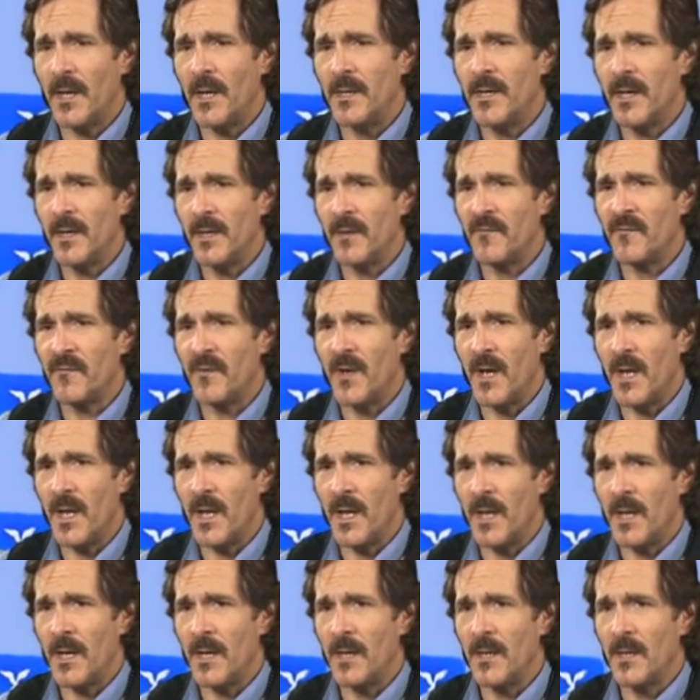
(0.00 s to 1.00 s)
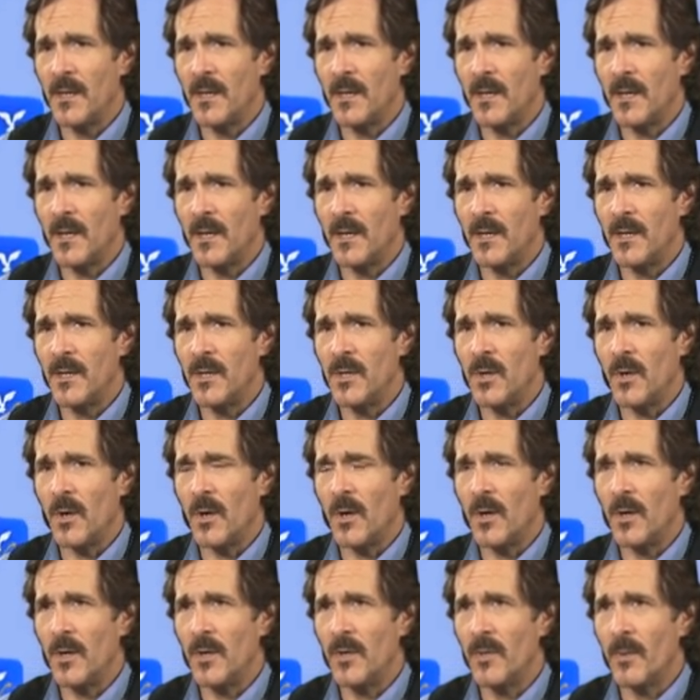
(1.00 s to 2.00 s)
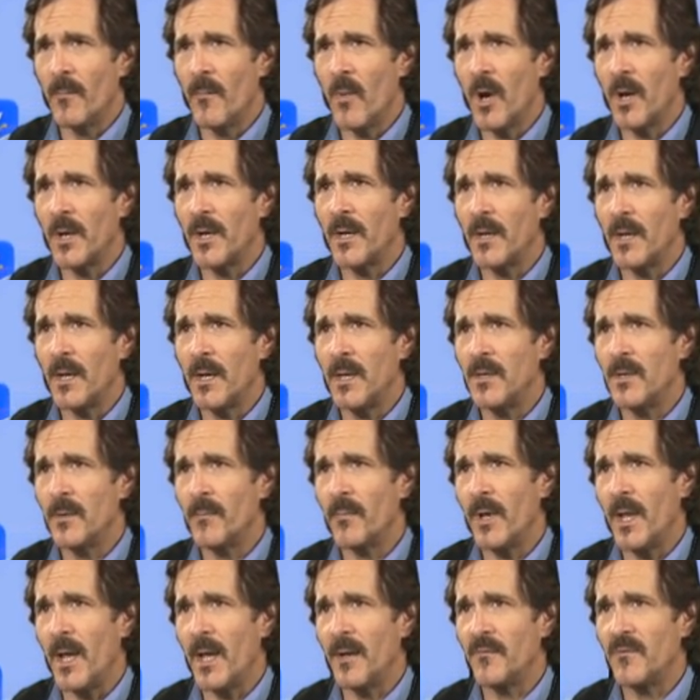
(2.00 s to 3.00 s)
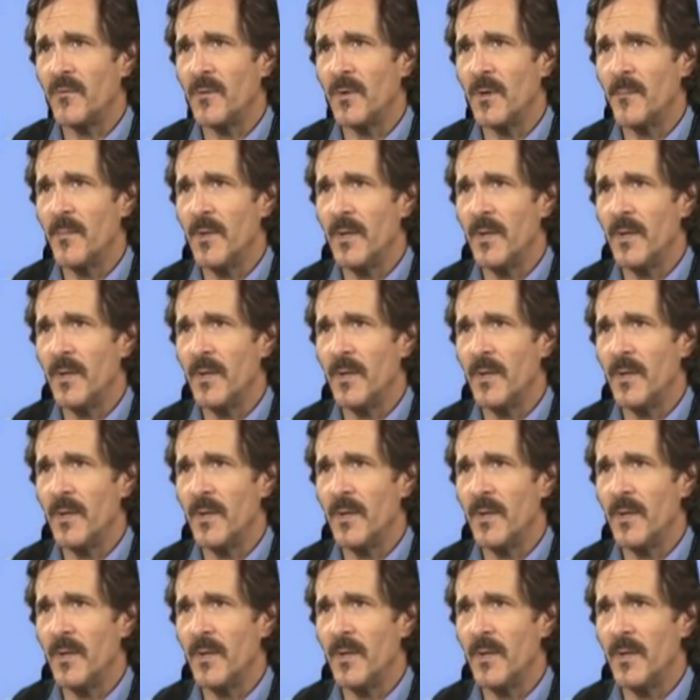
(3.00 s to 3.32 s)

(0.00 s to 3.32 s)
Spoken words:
identifying your market and your platform.